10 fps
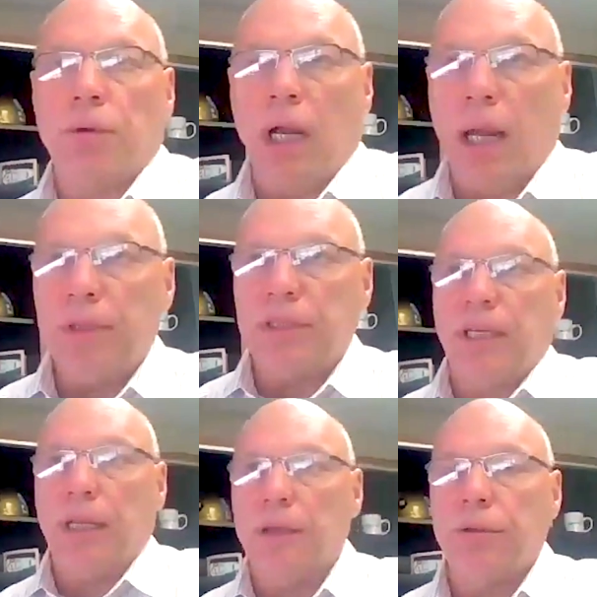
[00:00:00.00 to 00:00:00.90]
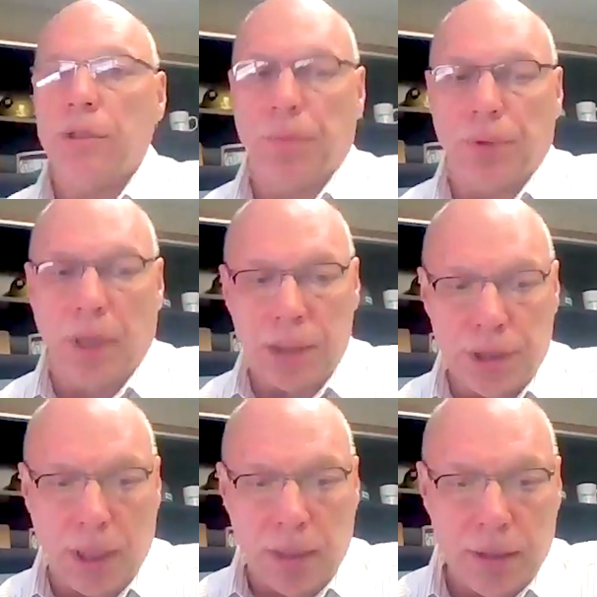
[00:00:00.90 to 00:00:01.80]
Robbins tendered the
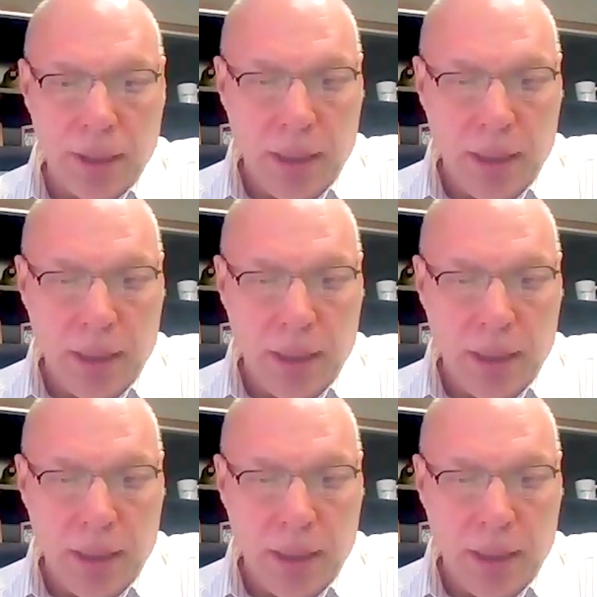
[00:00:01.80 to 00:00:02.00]
project,